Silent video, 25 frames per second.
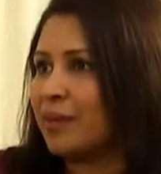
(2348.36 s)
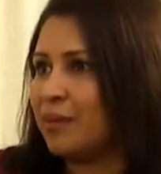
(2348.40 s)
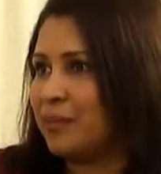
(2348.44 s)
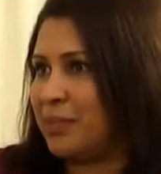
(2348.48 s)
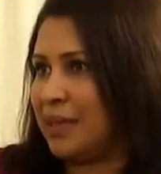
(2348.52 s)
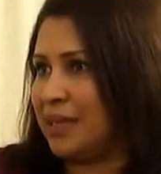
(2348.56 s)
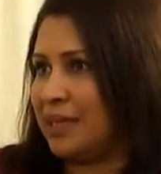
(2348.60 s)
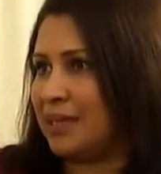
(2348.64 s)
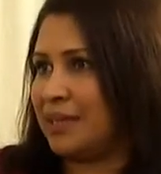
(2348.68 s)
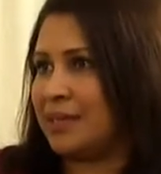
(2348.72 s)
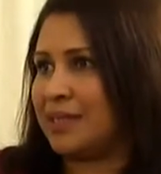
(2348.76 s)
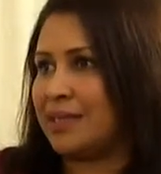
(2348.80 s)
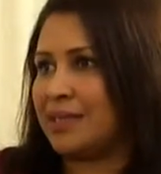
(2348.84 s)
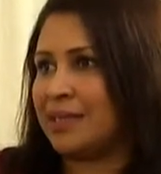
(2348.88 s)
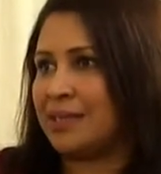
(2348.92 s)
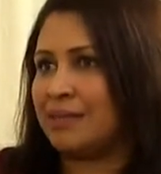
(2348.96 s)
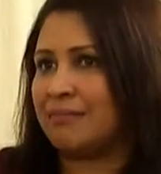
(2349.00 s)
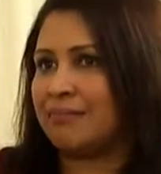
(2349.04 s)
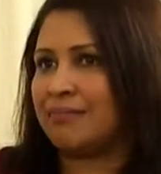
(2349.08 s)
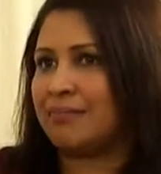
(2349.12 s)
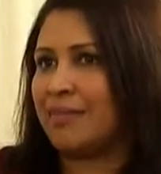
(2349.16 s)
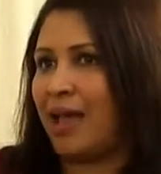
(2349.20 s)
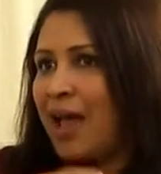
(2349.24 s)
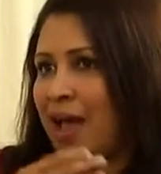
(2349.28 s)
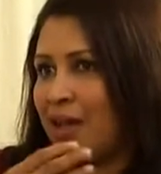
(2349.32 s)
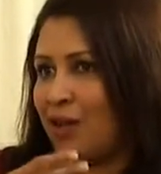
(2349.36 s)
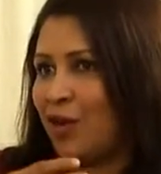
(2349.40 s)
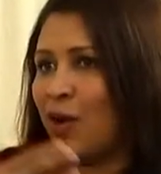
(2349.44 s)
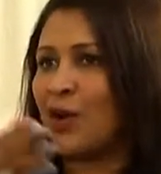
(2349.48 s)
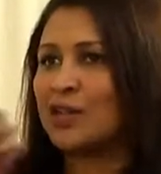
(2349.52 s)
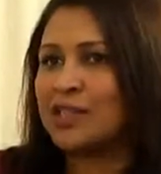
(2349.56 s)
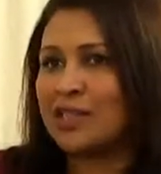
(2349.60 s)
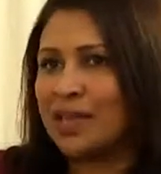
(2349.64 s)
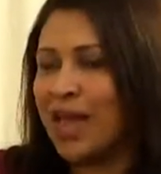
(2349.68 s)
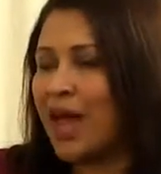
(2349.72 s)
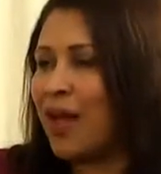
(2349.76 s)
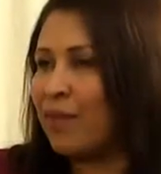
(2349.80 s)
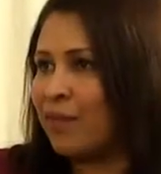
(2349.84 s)
Because I
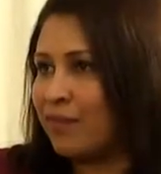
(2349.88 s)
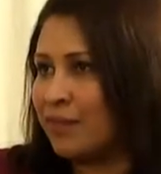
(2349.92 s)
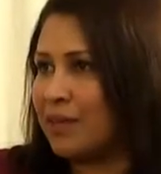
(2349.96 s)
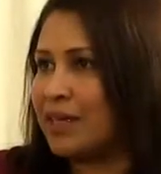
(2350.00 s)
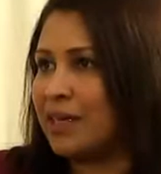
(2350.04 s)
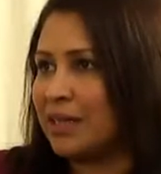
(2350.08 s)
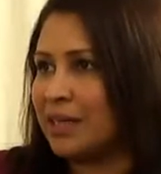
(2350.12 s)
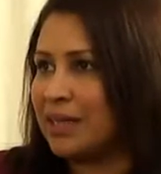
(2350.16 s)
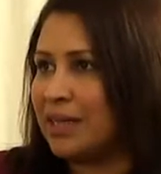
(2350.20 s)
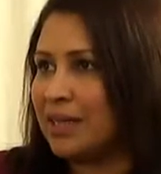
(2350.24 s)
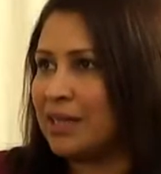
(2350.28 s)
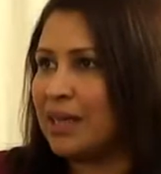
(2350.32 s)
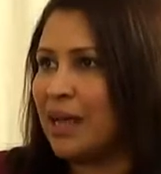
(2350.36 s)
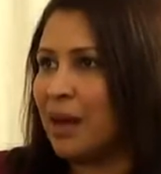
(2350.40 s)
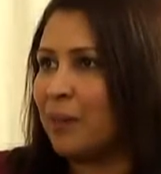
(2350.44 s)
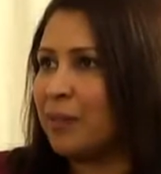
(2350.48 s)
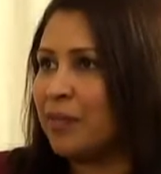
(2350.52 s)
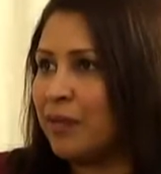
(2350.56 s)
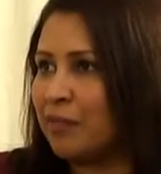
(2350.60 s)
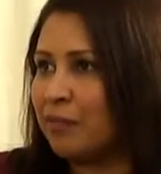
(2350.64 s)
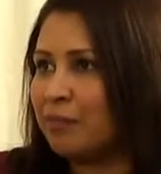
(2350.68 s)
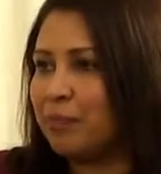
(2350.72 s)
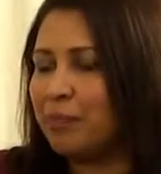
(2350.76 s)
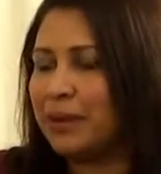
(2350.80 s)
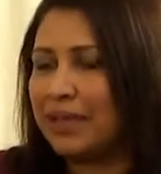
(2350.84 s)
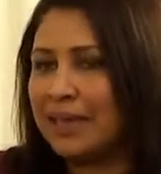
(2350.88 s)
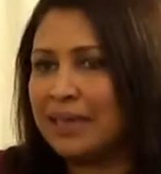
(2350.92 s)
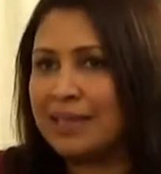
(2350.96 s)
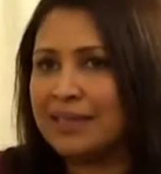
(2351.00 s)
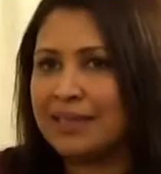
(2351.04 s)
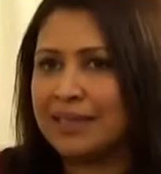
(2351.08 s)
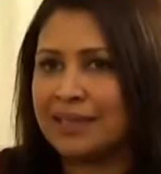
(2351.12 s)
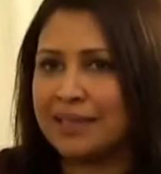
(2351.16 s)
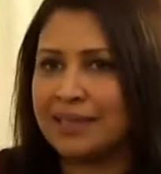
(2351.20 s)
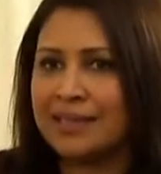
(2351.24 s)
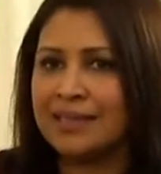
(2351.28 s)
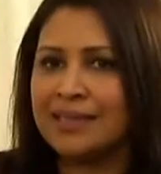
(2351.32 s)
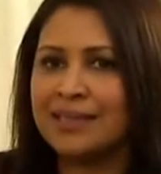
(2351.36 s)
also have worked in a couple of
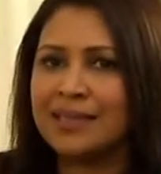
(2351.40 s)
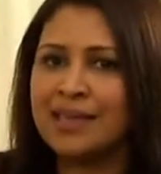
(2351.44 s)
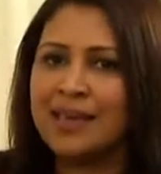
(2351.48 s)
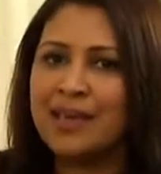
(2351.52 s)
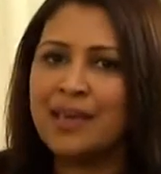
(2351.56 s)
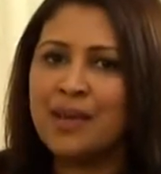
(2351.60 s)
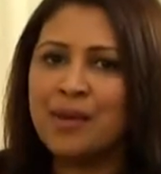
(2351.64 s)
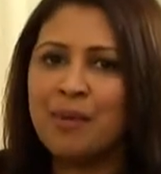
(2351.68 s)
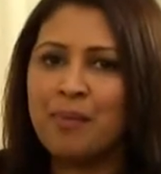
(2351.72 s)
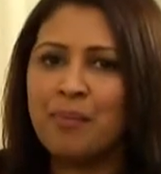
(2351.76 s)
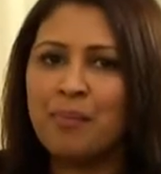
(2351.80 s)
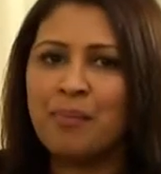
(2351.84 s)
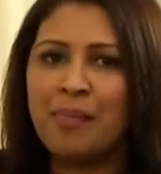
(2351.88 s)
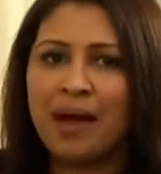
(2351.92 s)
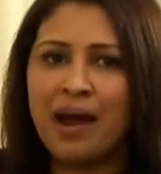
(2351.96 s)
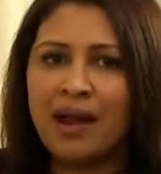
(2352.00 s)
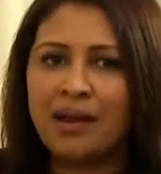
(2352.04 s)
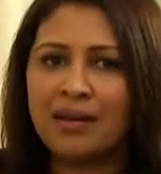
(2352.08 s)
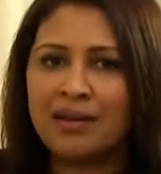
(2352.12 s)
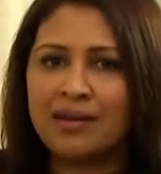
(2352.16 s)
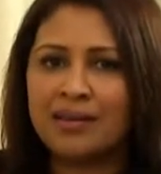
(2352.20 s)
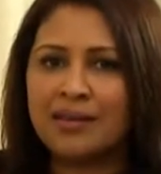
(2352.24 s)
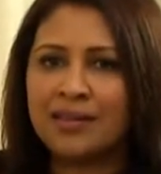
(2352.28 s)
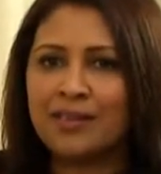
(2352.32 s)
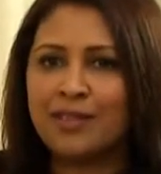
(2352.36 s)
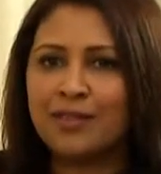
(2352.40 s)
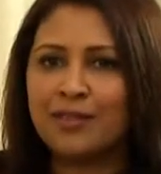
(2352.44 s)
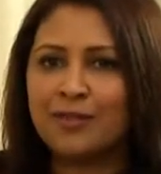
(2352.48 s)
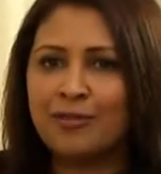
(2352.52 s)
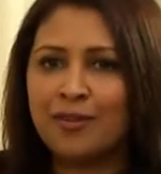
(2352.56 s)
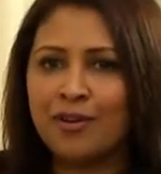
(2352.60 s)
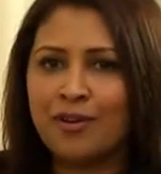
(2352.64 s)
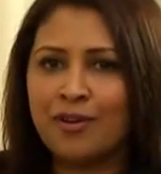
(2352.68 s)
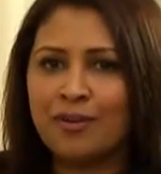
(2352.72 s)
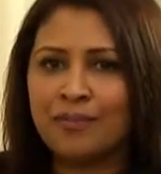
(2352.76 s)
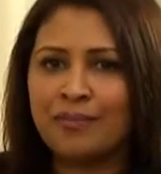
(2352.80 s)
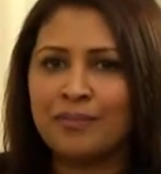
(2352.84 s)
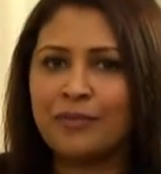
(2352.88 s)
places, but
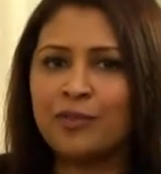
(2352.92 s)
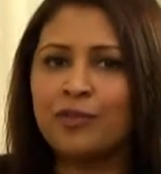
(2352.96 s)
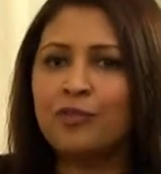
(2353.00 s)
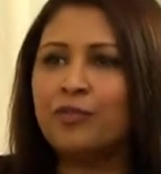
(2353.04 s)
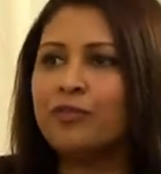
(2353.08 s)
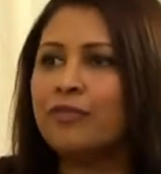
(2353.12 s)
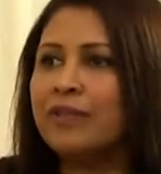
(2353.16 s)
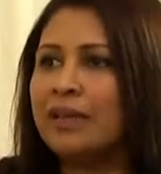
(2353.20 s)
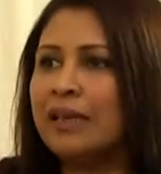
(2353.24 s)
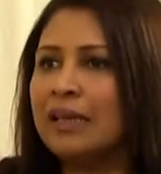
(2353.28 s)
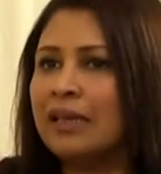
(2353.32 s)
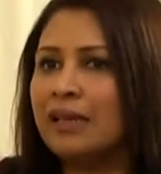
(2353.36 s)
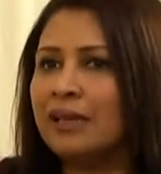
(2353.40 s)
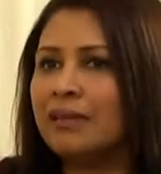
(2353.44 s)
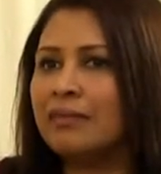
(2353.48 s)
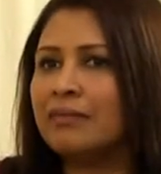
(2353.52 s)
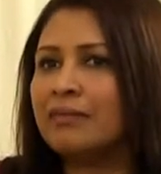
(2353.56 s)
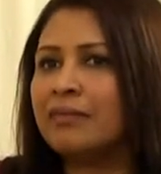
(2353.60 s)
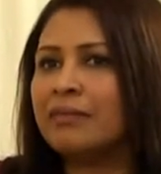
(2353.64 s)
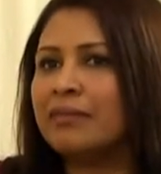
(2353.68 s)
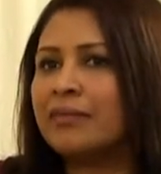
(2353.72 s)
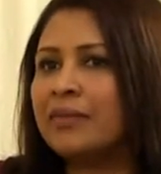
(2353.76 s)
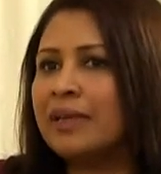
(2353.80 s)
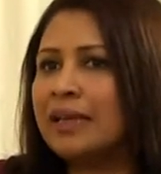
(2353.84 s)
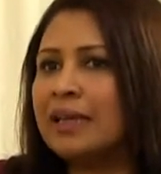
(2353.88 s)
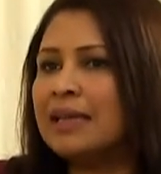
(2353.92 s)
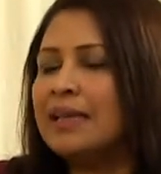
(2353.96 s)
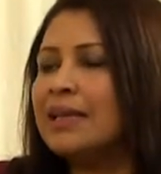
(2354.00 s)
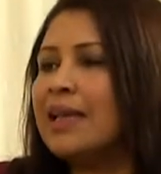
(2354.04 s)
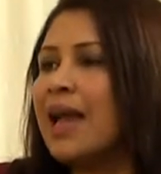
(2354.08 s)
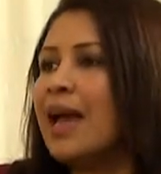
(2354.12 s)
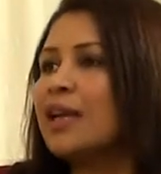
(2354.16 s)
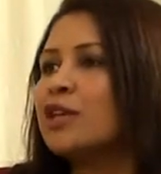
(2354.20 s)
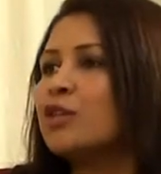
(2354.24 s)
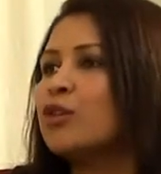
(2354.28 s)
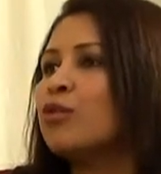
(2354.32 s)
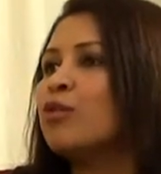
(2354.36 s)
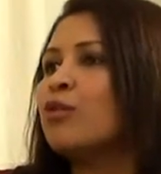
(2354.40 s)
you feel really
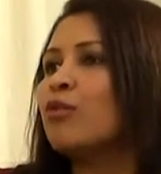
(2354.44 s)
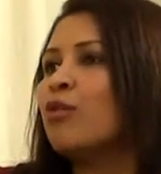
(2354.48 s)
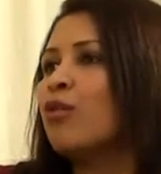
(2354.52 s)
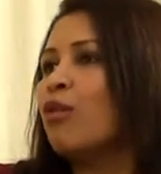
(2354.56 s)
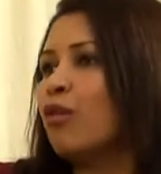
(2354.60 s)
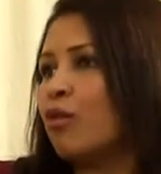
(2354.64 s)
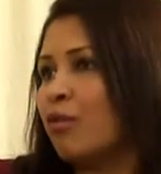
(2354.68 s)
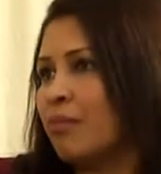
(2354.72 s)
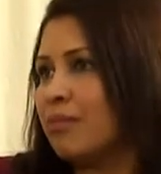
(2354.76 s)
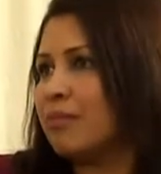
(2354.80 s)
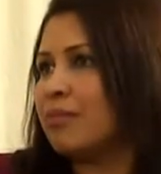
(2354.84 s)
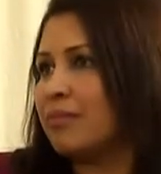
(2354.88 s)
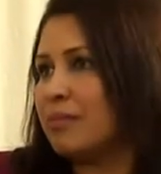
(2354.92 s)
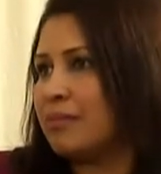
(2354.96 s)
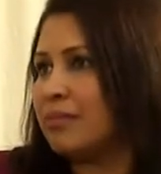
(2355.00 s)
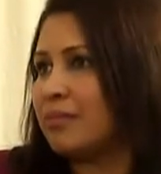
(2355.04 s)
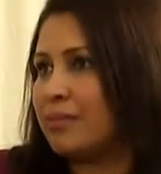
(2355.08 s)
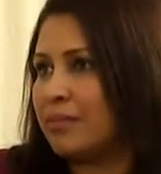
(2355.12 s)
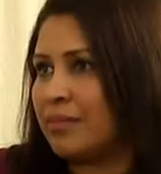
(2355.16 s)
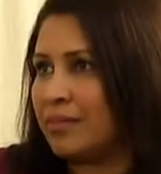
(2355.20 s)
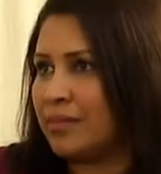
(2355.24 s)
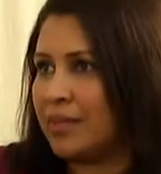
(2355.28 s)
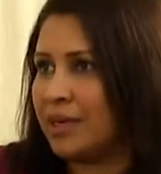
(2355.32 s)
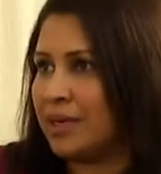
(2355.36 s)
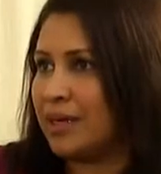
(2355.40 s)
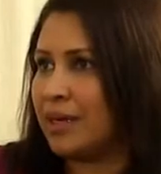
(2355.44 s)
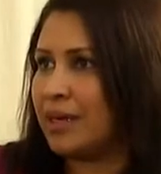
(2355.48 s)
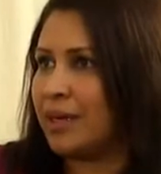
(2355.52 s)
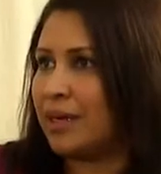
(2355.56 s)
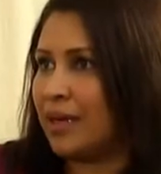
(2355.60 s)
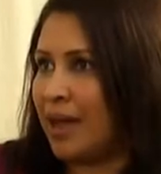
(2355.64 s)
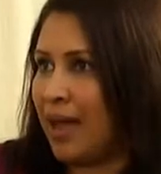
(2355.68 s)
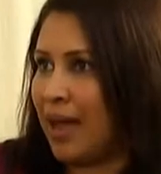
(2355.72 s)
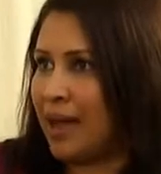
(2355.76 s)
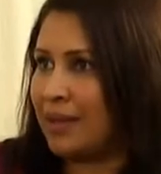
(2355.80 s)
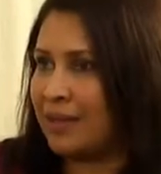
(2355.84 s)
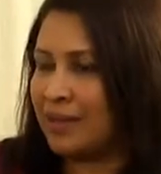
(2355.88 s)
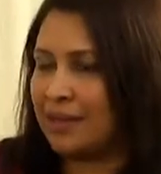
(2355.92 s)
at home
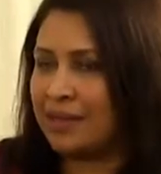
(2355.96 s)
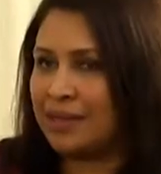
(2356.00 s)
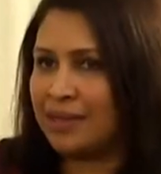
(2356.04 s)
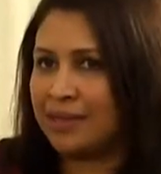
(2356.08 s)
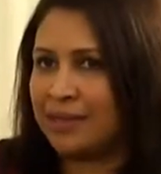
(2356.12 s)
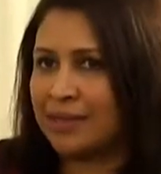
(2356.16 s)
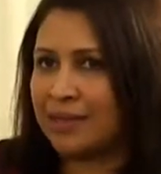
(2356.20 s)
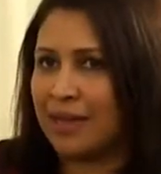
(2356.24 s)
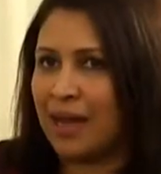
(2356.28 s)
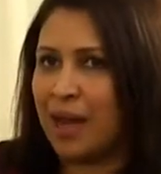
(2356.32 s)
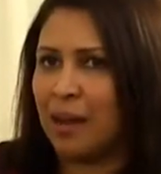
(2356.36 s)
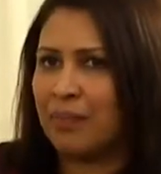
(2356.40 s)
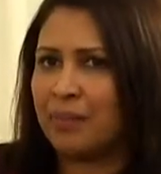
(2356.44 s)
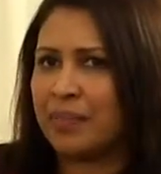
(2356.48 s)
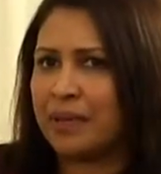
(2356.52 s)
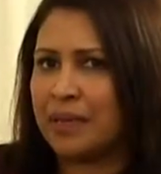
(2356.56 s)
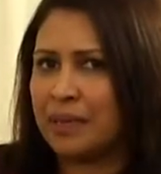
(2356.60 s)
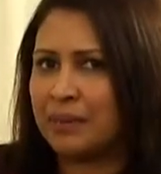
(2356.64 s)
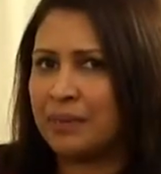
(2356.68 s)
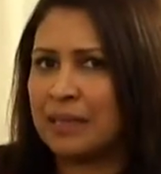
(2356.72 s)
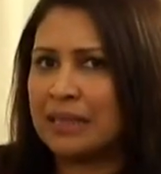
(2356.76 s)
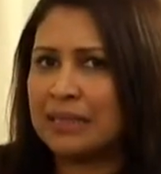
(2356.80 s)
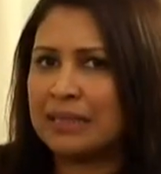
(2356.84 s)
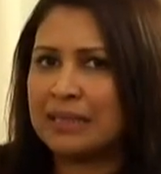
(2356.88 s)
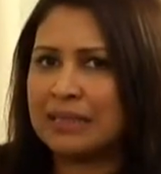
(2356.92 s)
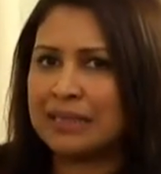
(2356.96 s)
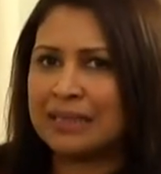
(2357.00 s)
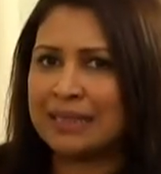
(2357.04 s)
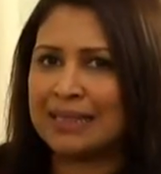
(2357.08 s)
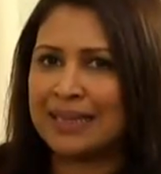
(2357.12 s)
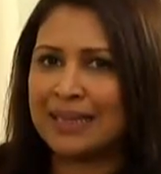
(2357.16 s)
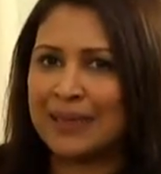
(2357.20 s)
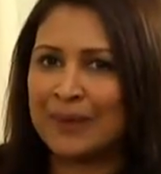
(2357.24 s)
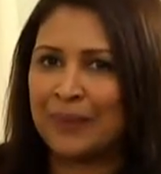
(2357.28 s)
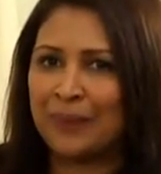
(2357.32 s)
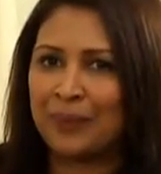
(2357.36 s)
at this company, because